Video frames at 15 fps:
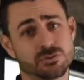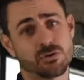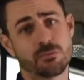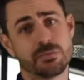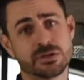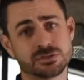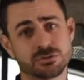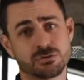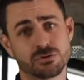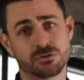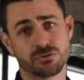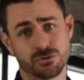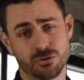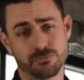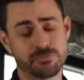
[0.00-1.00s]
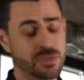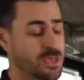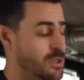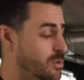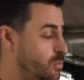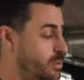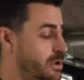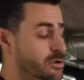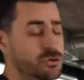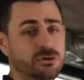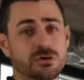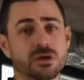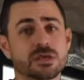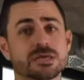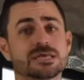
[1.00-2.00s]
our mentor group where you're
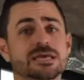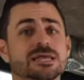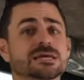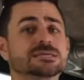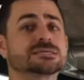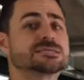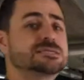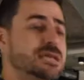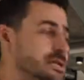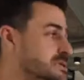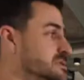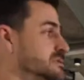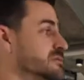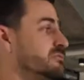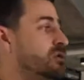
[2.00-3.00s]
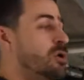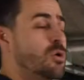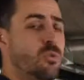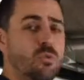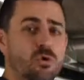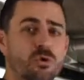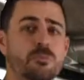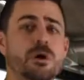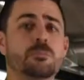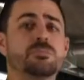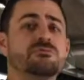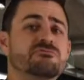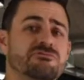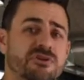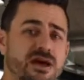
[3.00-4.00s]
going to get extensive warm-up
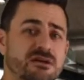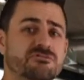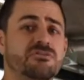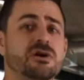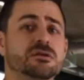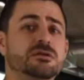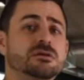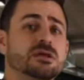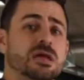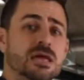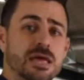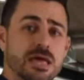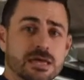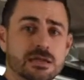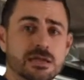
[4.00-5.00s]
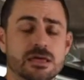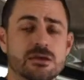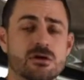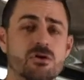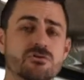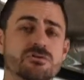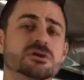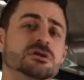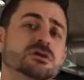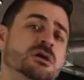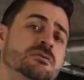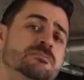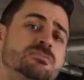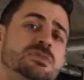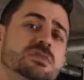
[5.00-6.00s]
and fact-finded and all the
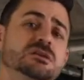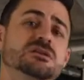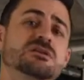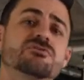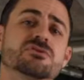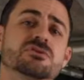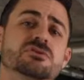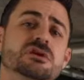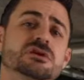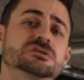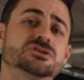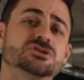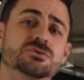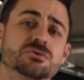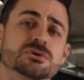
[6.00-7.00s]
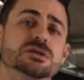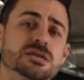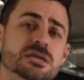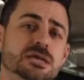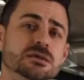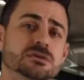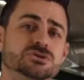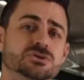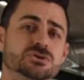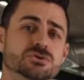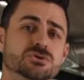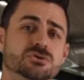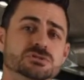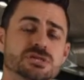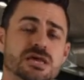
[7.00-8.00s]
different things that you would need
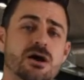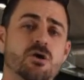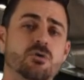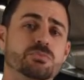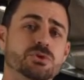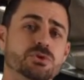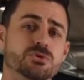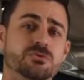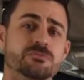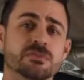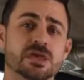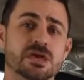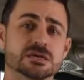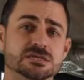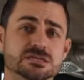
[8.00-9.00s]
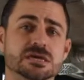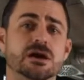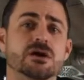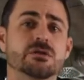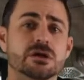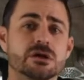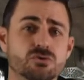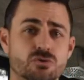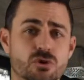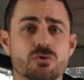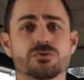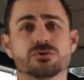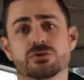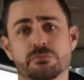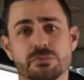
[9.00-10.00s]
to help you excel and grow
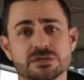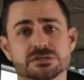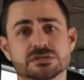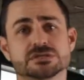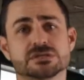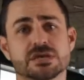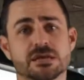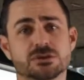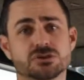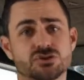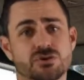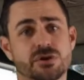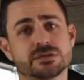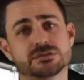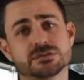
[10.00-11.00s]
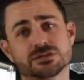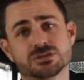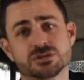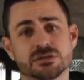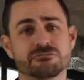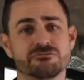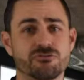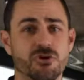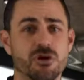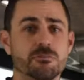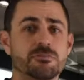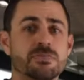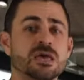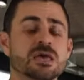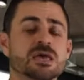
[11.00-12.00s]
in your business and transition
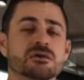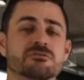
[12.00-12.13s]
from